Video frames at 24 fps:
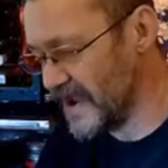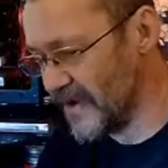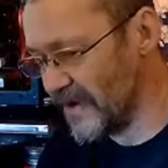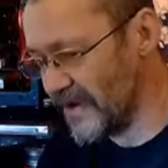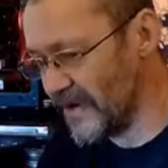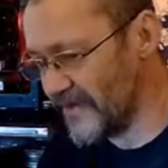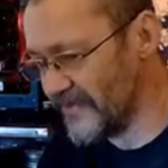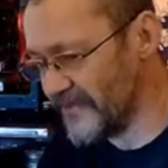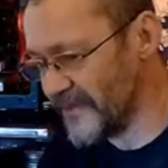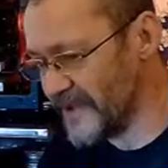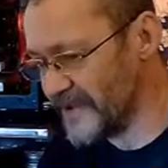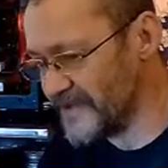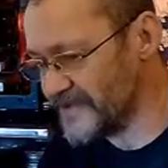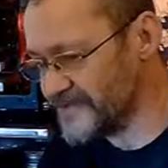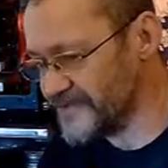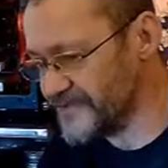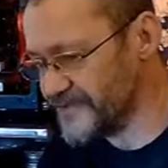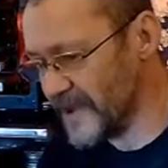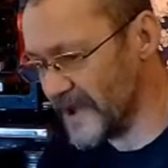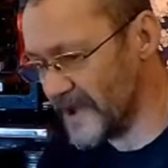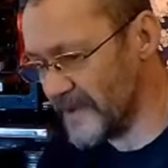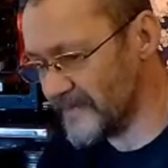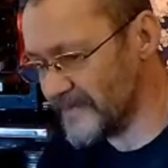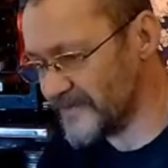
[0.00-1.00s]
are the
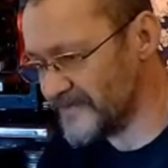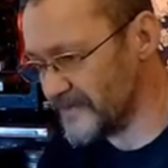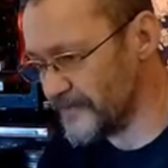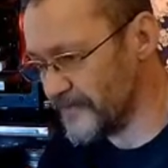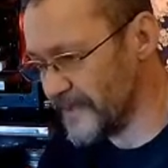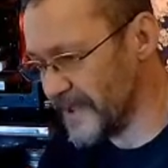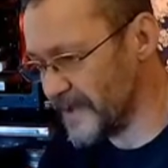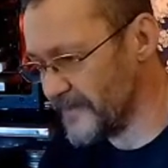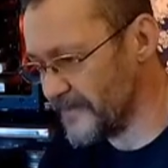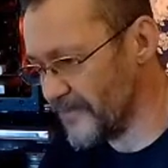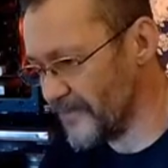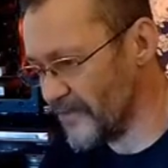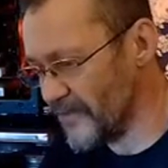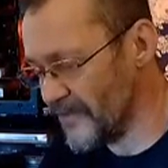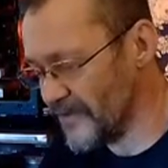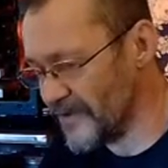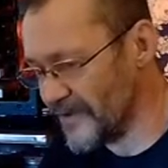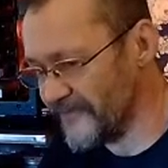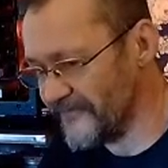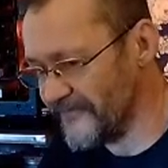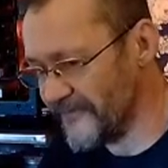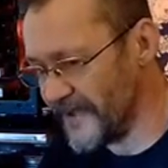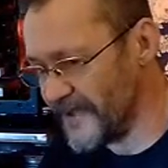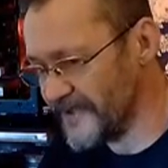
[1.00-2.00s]
dumbest people on
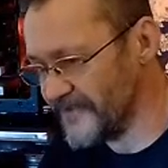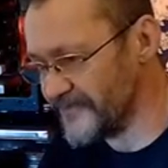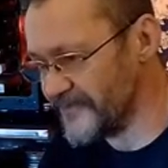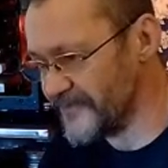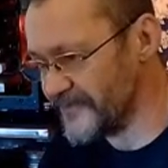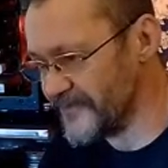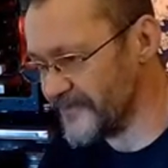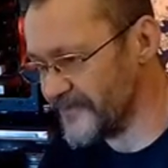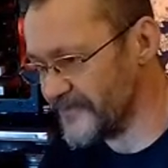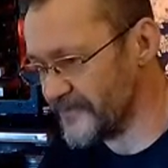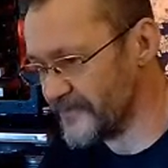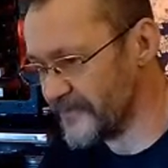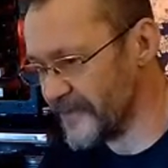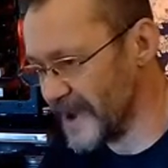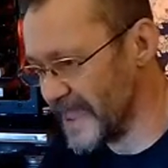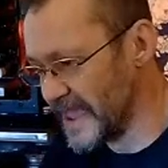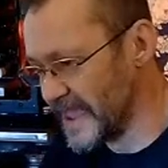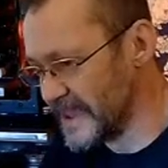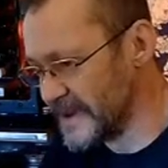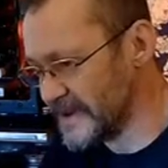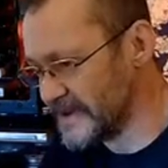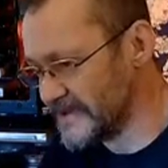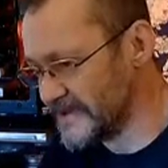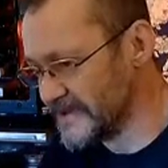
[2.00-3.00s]
the face of this
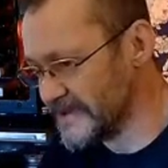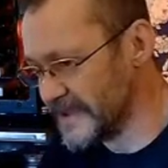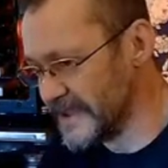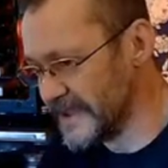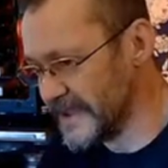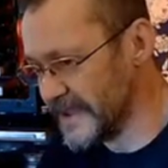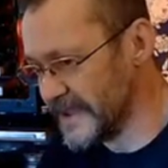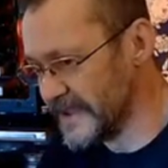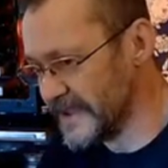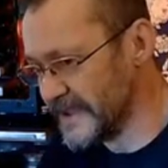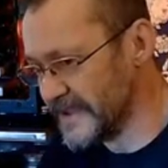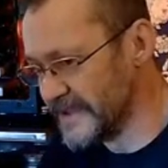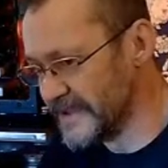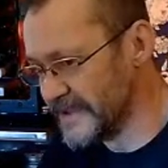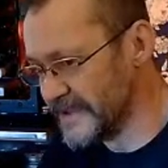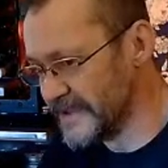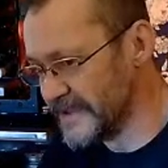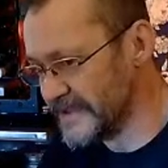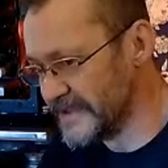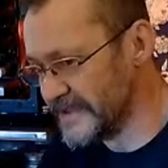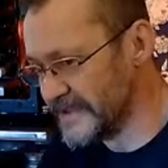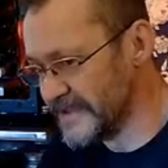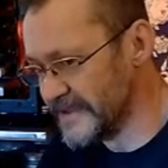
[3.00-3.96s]
planet, and